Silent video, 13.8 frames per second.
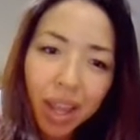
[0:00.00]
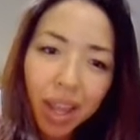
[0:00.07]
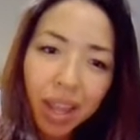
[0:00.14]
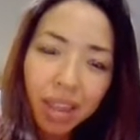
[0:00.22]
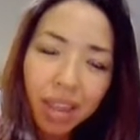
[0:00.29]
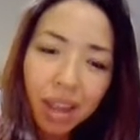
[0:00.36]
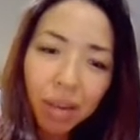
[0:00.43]

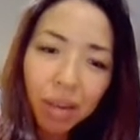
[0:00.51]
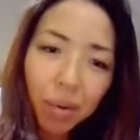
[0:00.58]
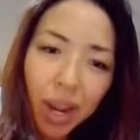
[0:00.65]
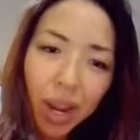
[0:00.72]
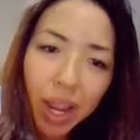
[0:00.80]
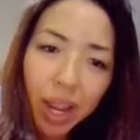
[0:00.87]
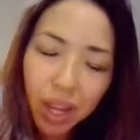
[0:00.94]
And then
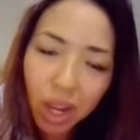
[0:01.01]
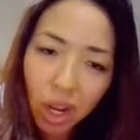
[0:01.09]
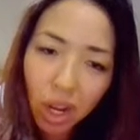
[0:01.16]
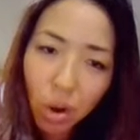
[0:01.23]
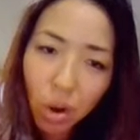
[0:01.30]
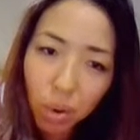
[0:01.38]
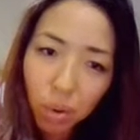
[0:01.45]
we're adding
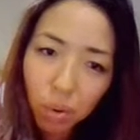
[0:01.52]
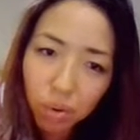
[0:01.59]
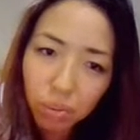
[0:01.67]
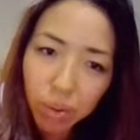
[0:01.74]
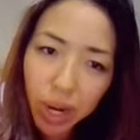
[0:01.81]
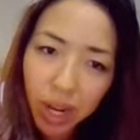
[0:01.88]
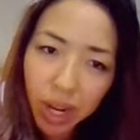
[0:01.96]
cold,
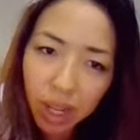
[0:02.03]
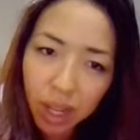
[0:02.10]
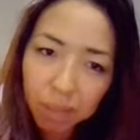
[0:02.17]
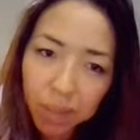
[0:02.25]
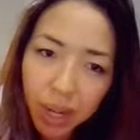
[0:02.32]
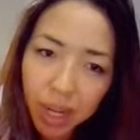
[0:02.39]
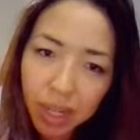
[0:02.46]
we're adding a
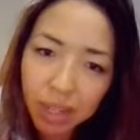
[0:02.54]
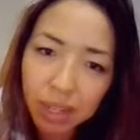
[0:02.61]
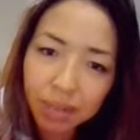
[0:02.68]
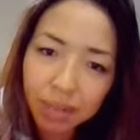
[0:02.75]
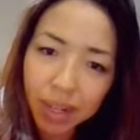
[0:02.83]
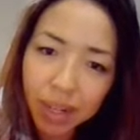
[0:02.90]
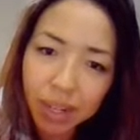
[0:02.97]
minus
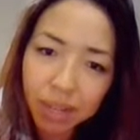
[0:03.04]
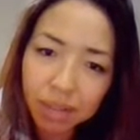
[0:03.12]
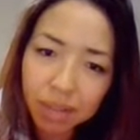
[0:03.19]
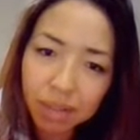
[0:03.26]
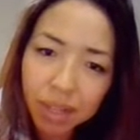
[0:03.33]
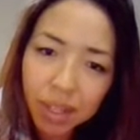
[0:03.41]
5.